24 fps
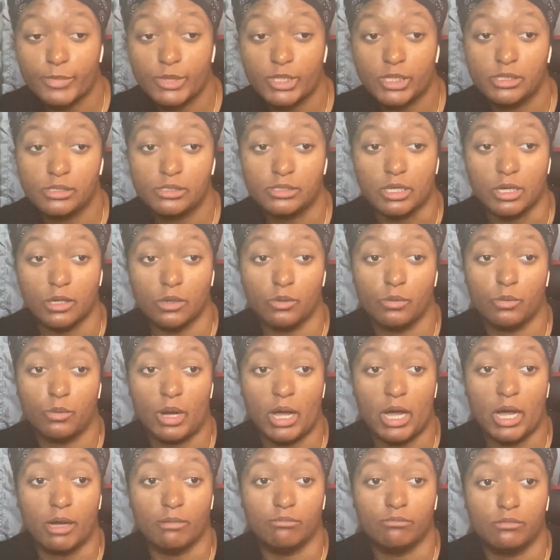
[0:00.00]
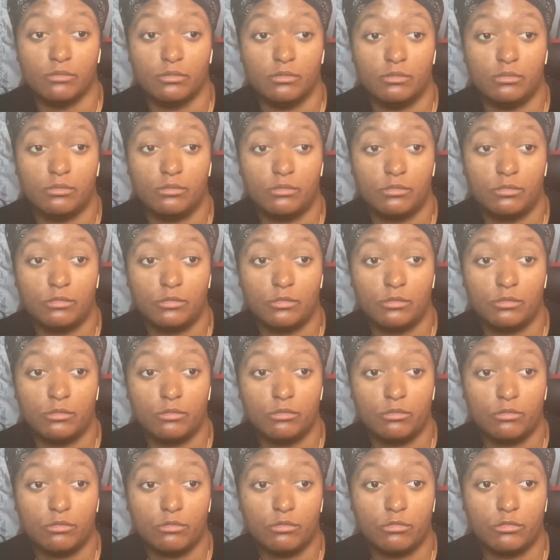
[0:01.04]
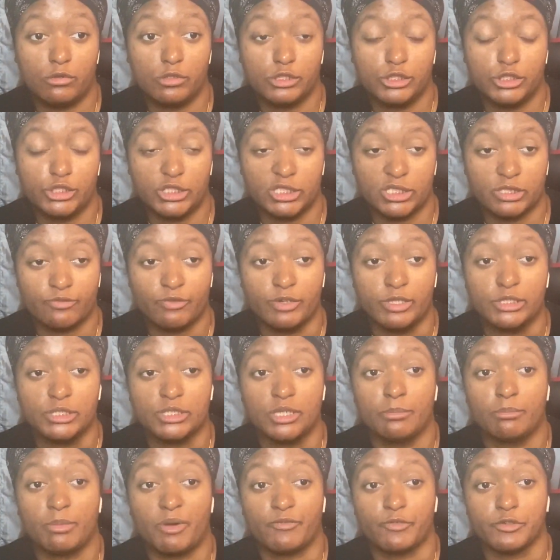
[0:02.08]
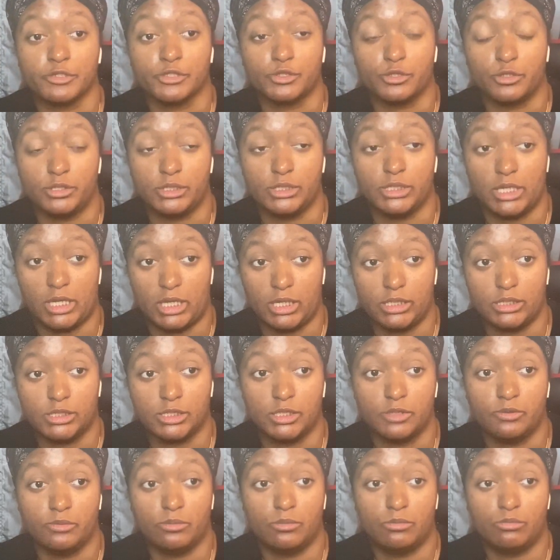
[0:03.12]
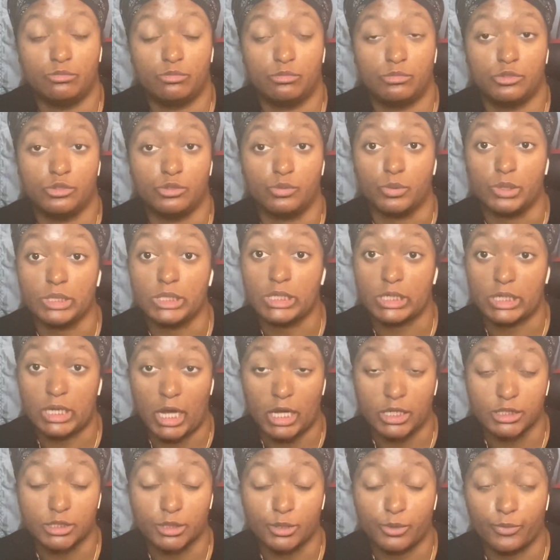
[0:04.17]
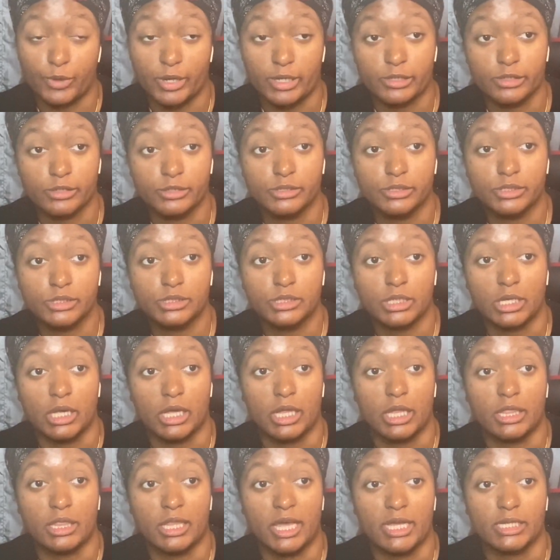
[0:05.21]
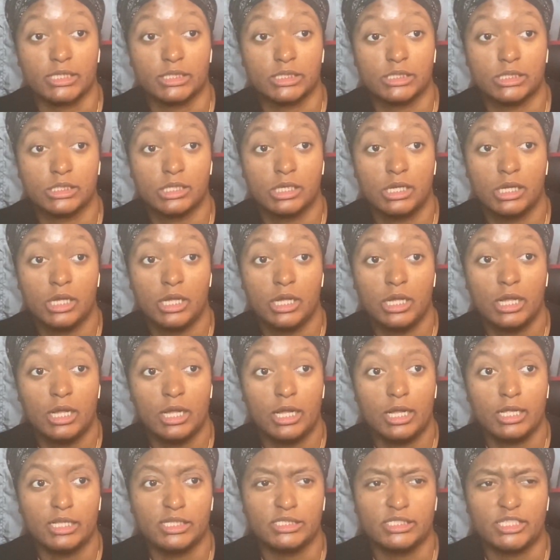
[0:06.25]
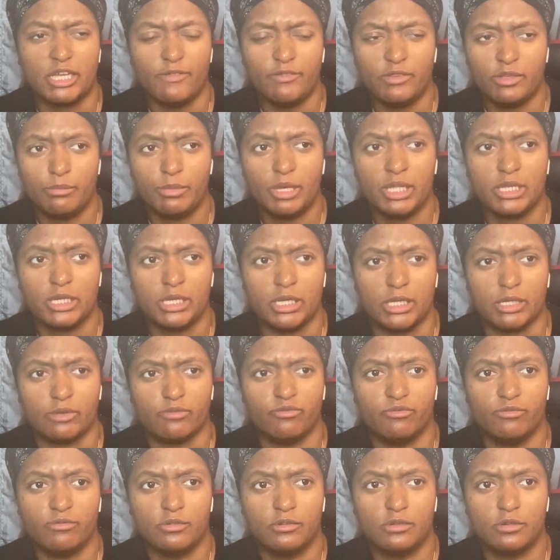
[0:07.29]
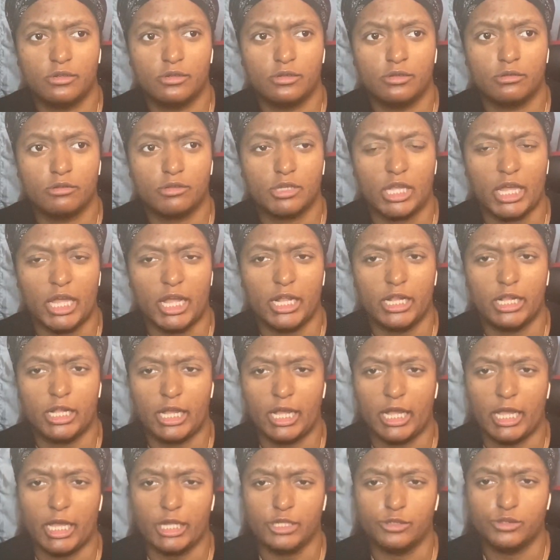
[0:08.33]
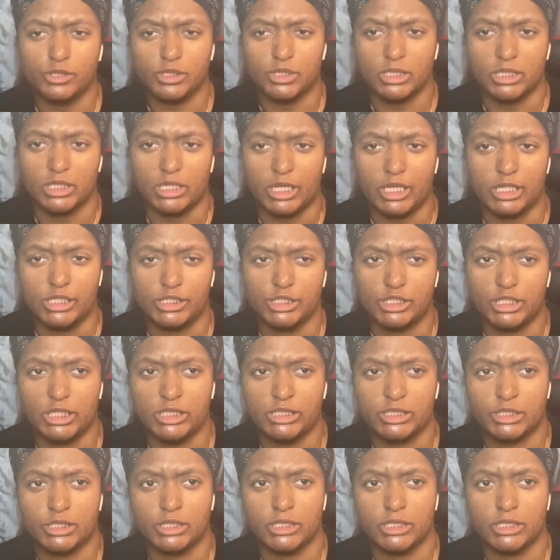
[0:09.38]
So I'm just finished up my first 30 days of doing the Akashic Records, and that's definitely been a interesting energy.